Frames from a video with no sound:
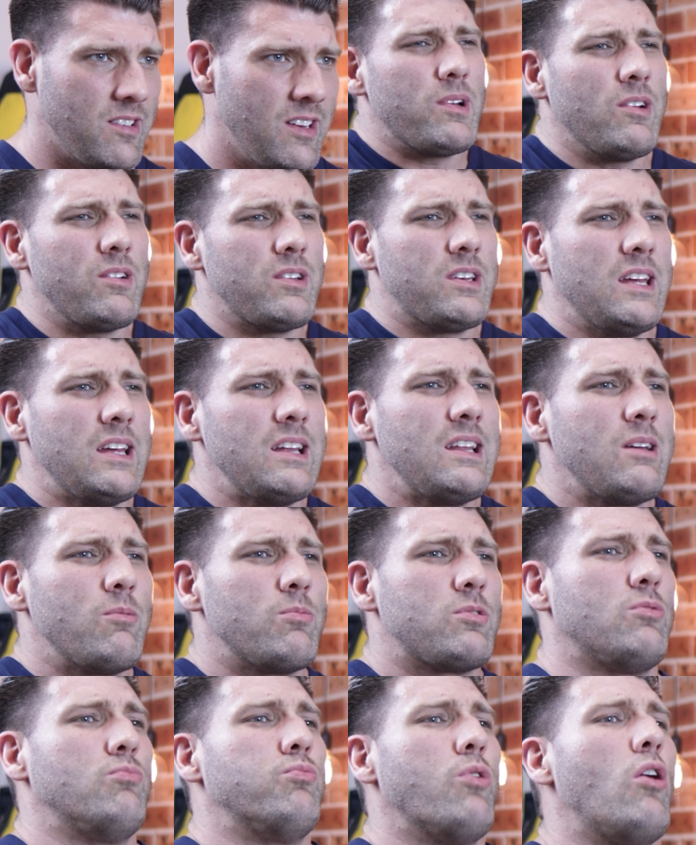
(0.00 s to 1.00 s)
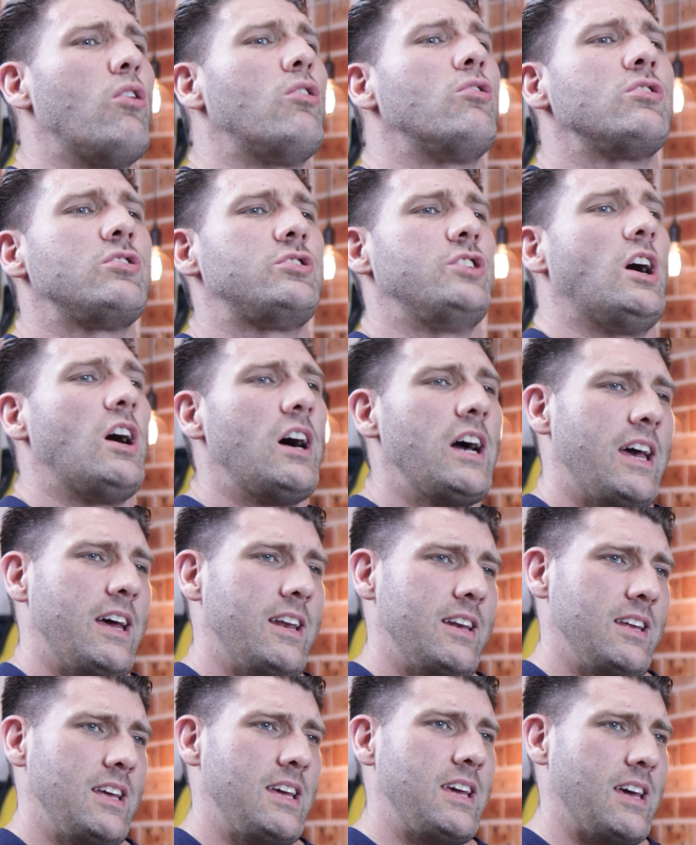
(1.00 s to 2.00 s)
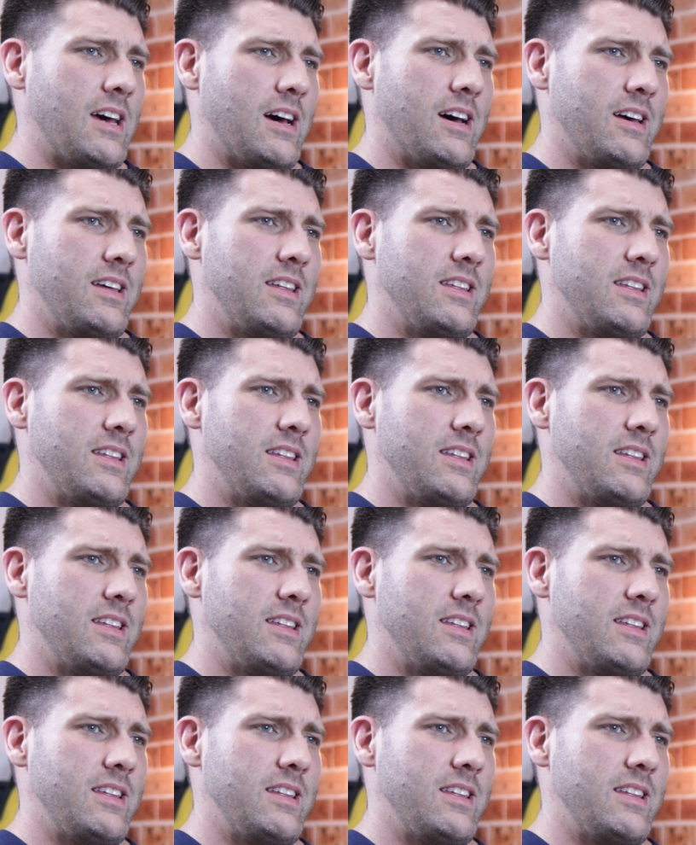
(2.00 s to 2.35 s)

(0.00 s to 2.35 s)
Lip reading: We're not dealing with the wrong diet here,